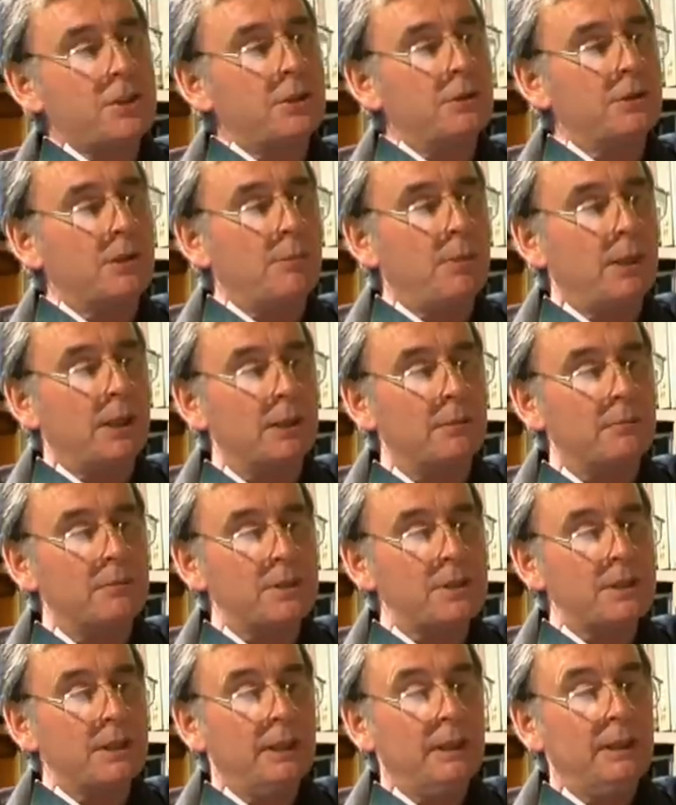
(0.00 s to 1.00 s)
to the
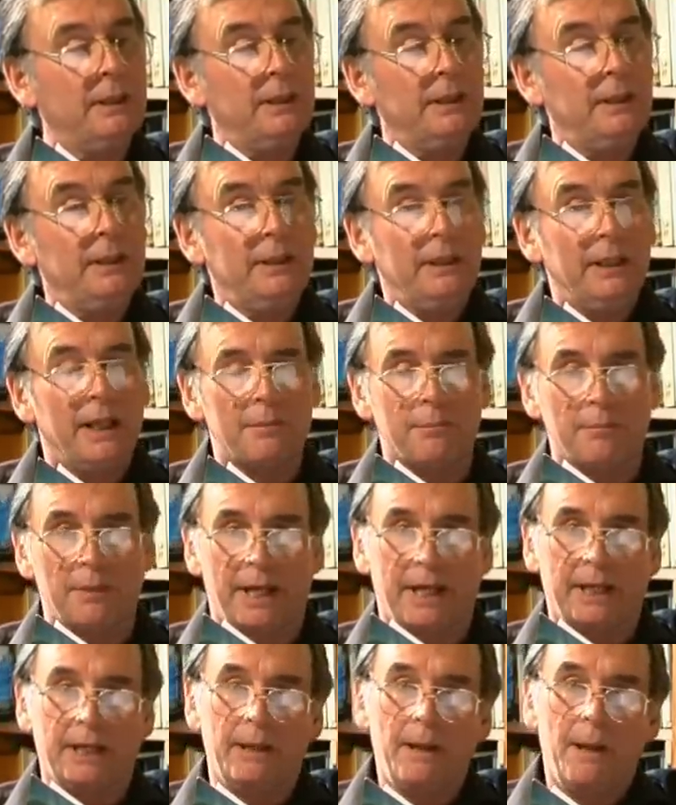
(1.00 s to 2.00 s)
poems. It
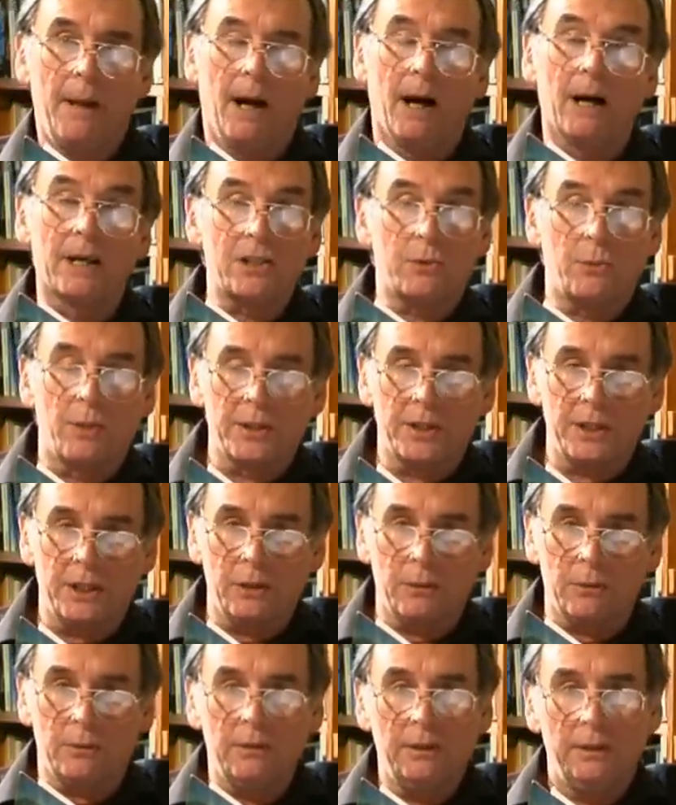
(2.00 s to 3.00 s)
may ask whether
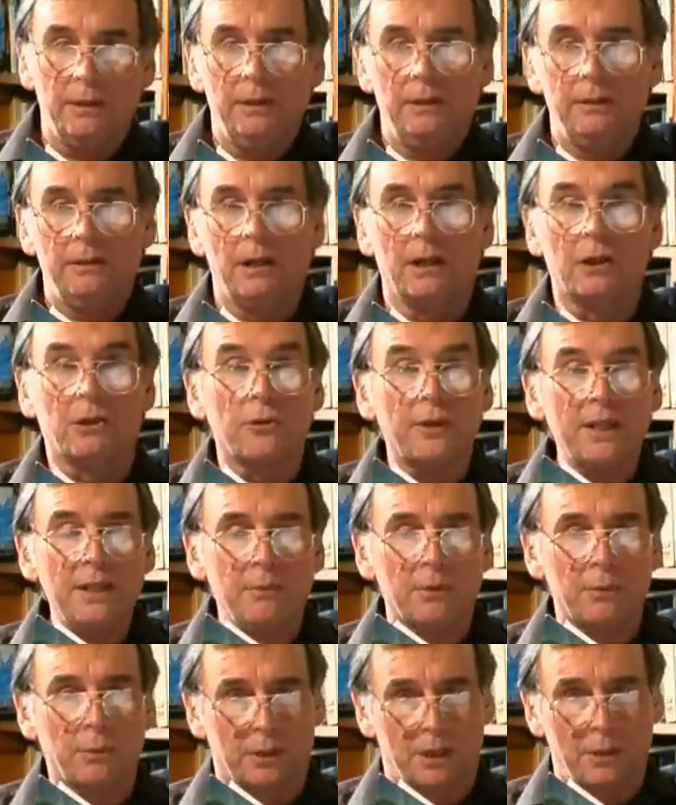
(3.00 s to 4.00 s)
you agree
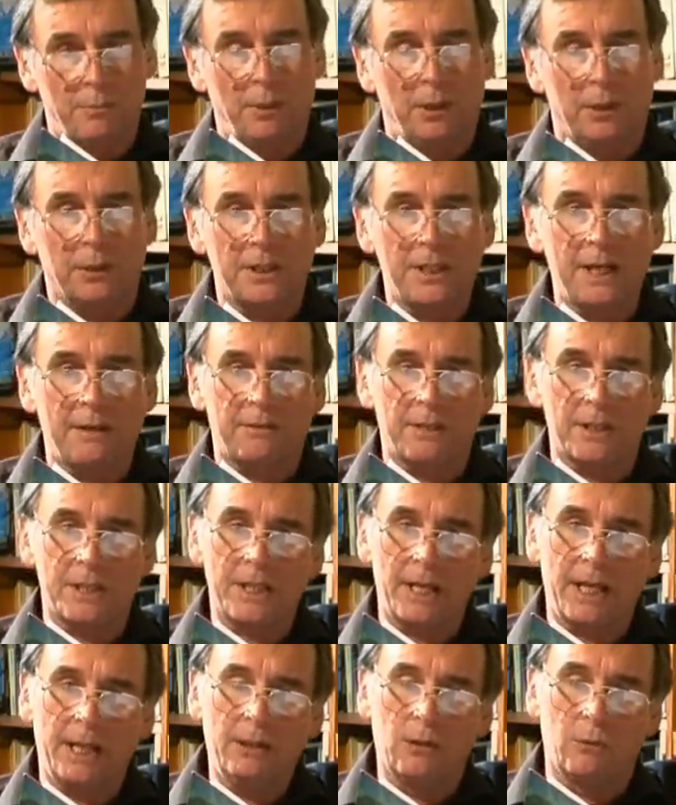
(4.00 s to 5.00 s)
with what the poets have to
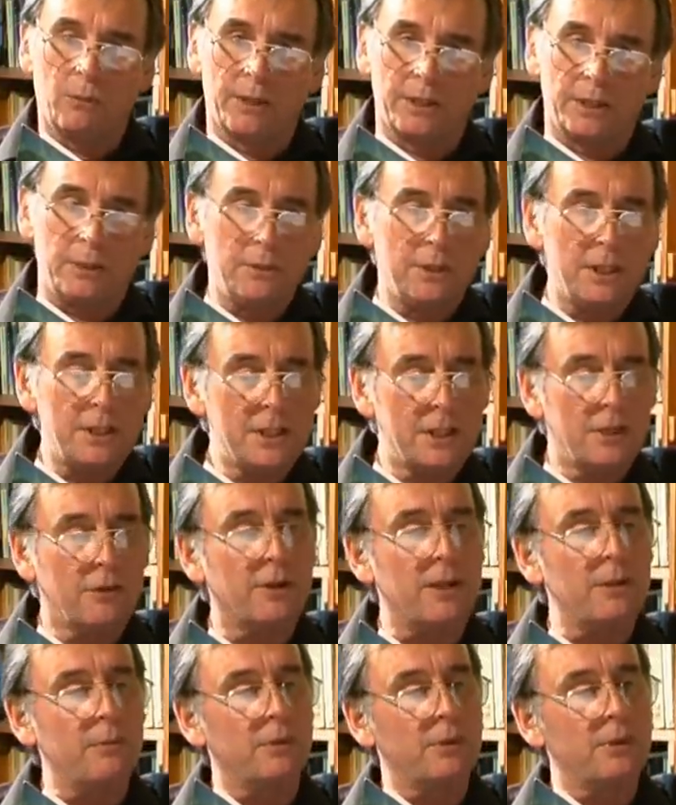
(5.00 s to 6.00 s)
say, or whether you
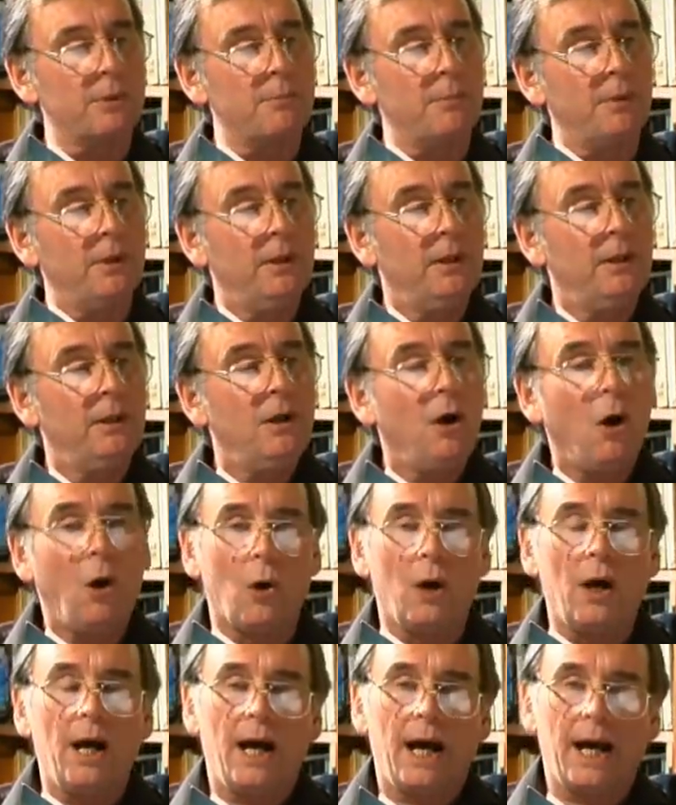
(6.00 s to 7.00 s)
disagree with them,
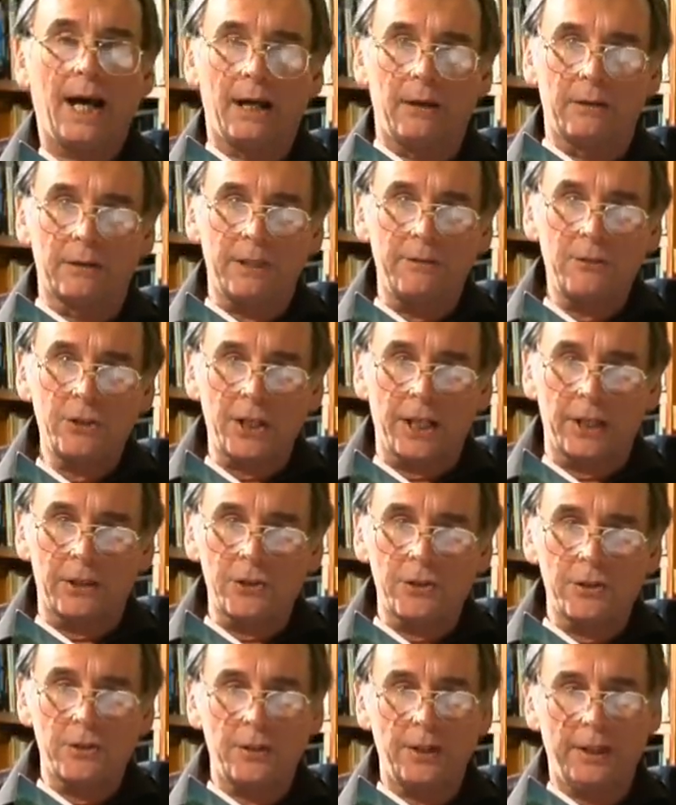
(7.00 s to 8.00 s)
or how they've
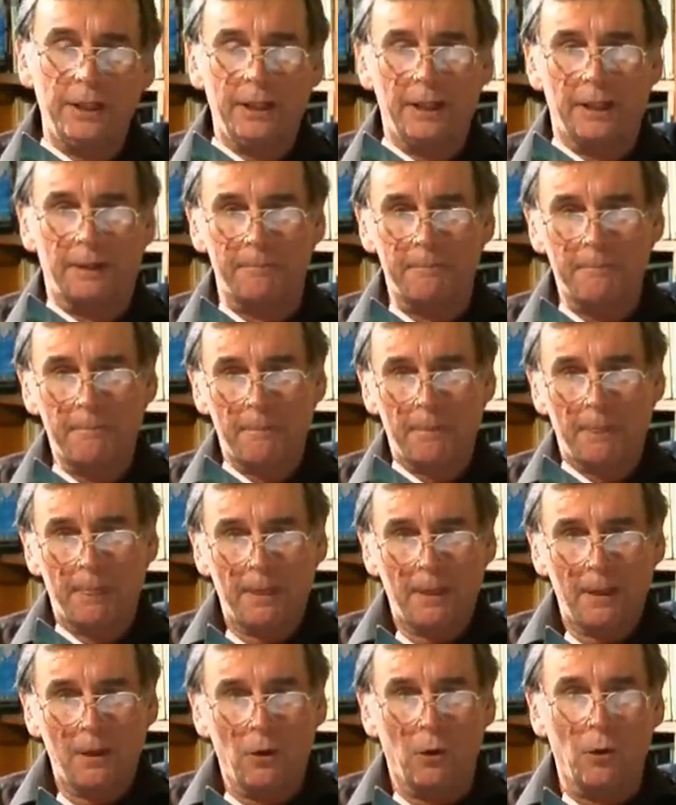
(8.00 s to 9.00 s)
changed your thinking,
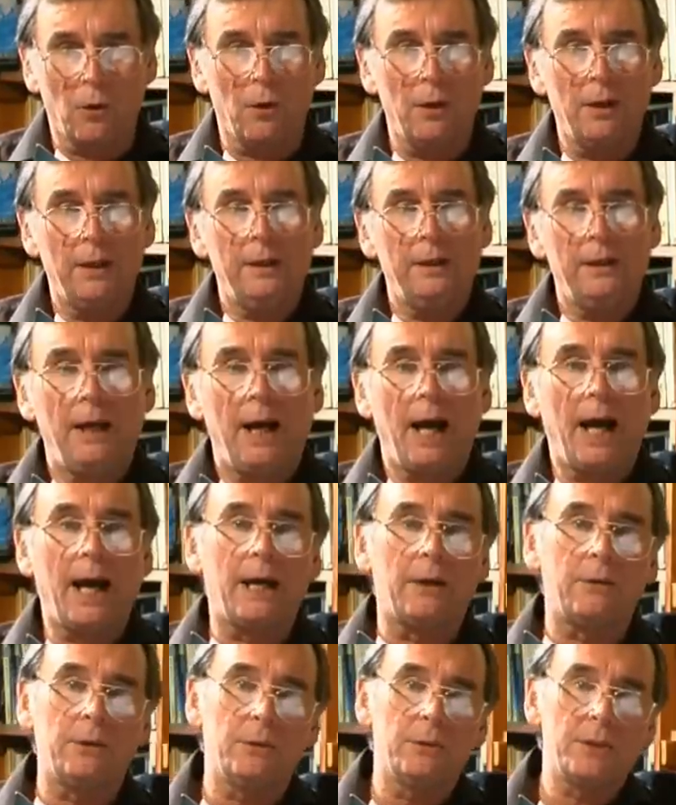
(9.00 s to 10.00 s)
or
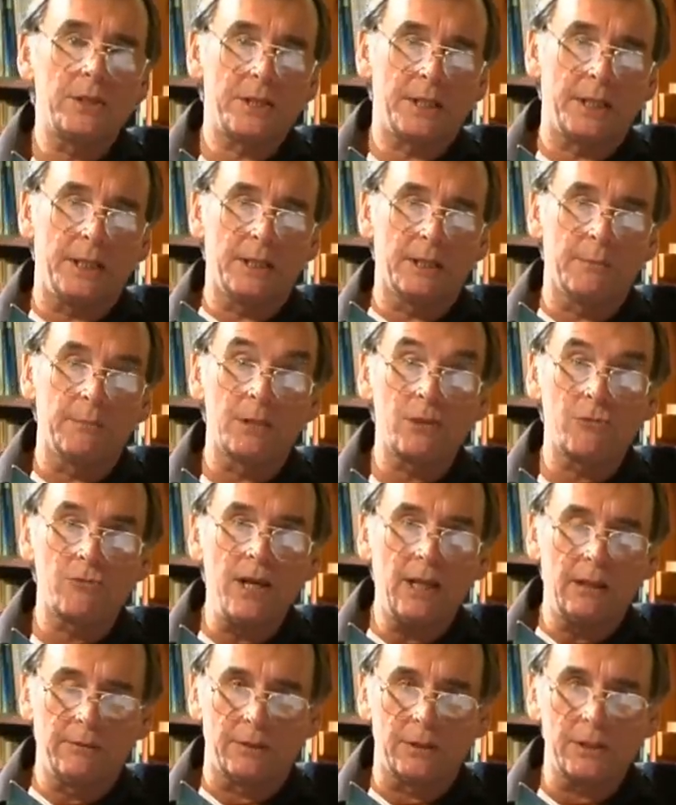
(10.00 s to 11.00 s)
how you see them as
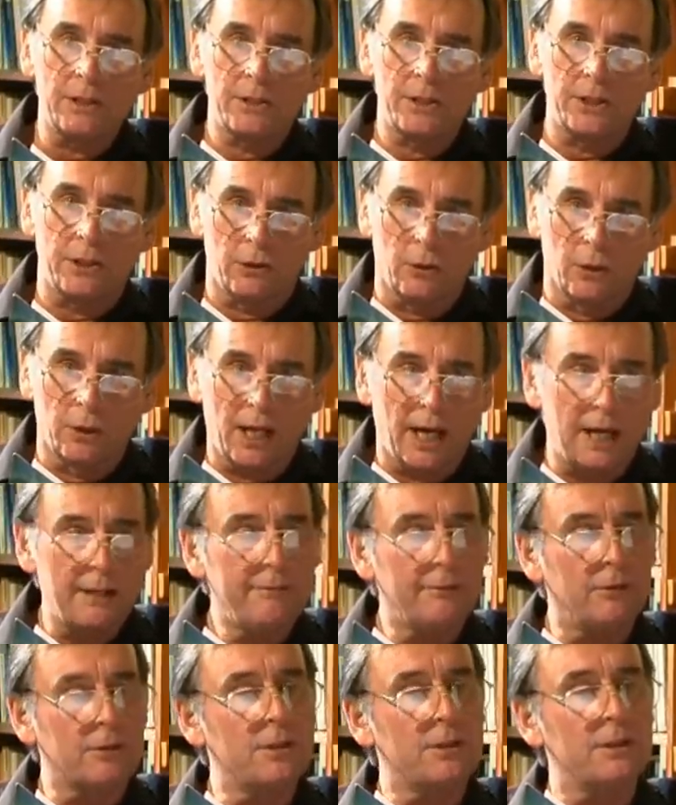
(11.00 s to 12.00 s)
relevant to your
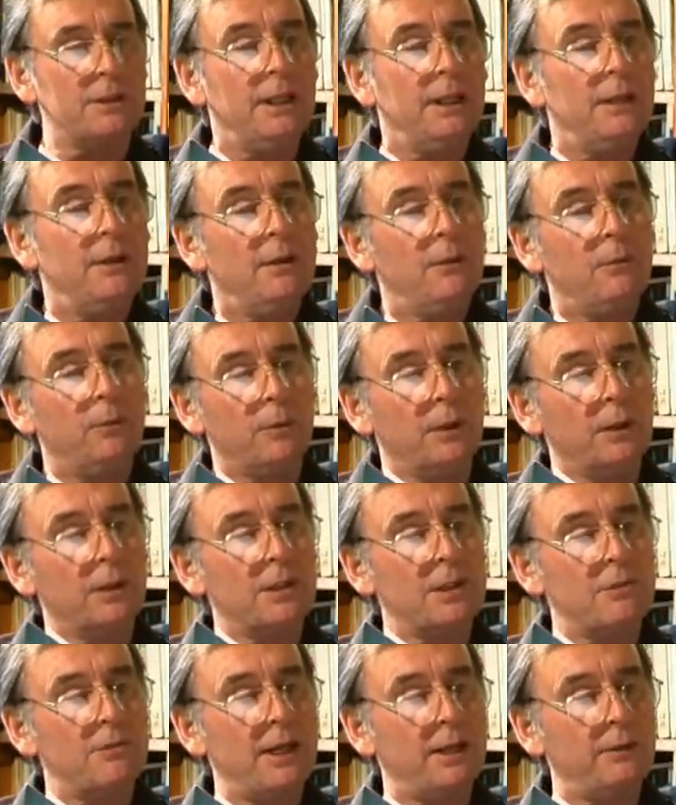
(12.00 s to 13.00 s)
life or to the
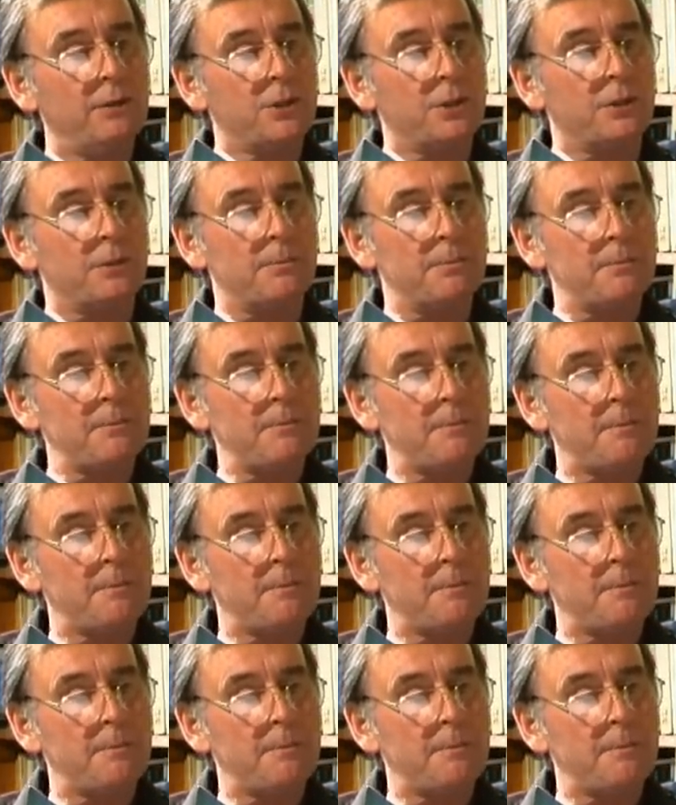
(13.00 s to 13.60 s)
world around you.